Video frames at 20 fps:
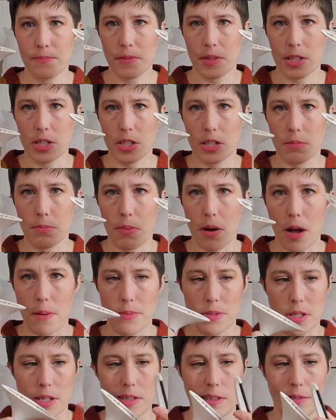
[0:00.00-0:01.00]
It just
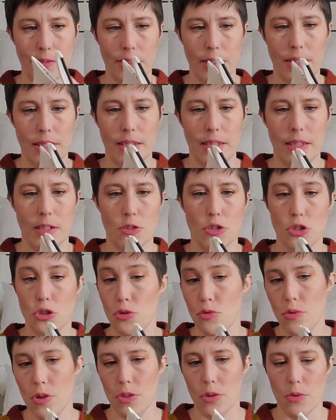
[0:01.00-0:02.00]
pops off, and then there's
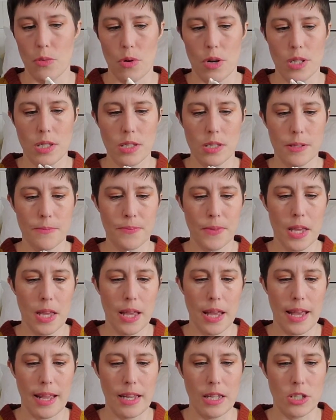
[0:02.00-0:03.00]
2 other ones,
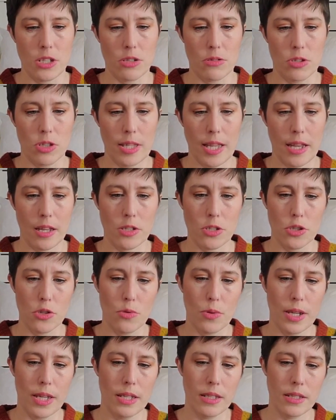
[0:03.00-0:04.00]
and it tells you
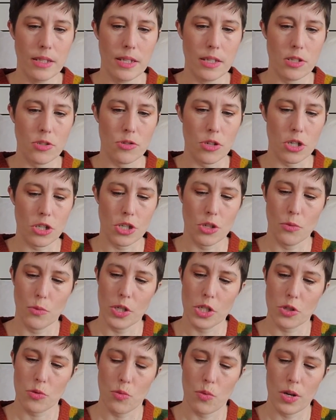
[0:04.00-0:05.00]
in the instruction
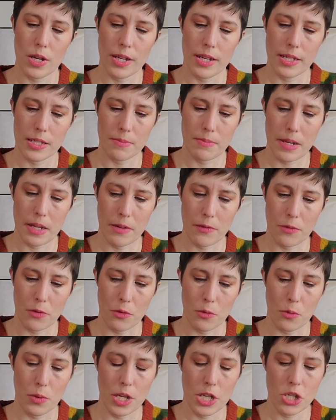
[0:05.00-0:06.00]
which one is meant for
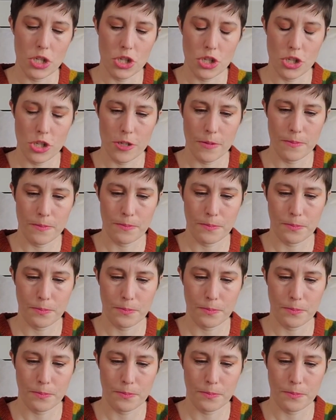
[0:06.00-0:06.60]
which.